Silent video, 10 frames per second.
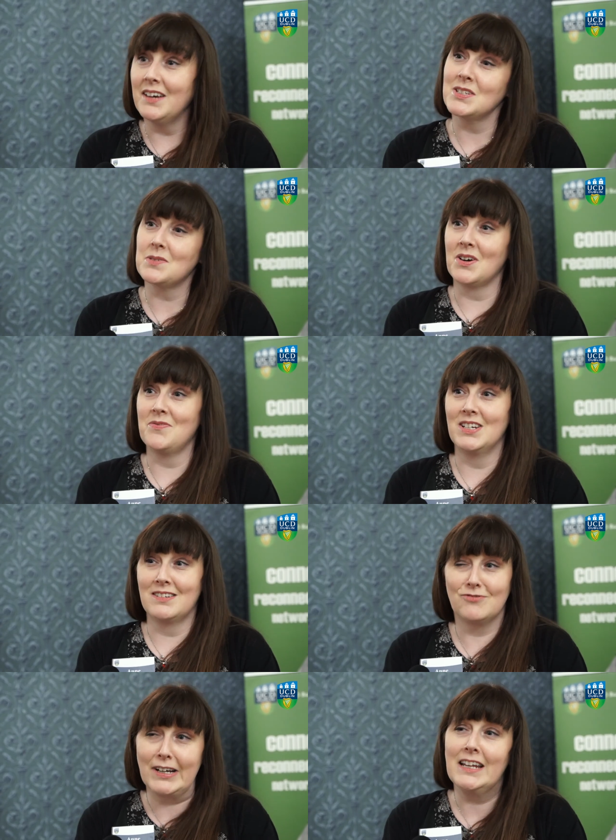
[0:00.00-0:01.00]
with Smurfit
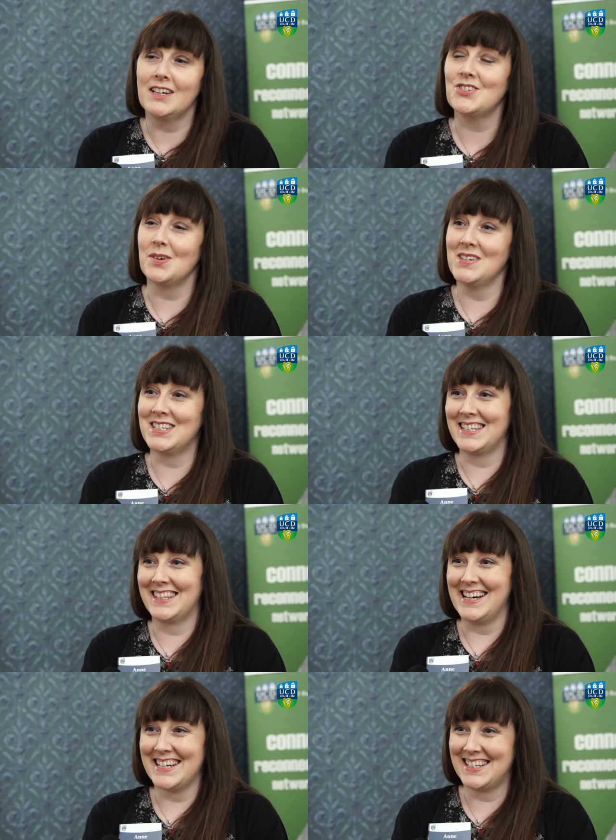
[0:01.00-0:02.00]
really contributed to
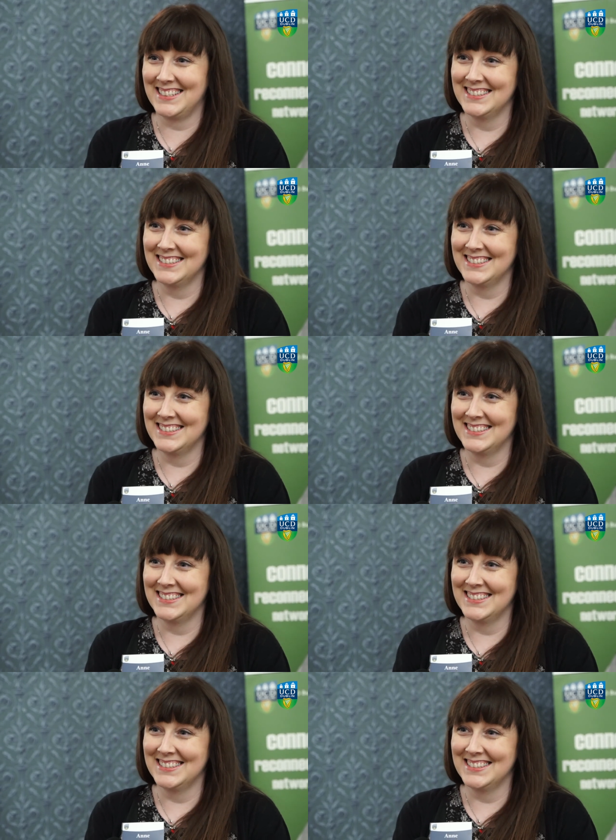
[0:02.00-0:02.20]
that.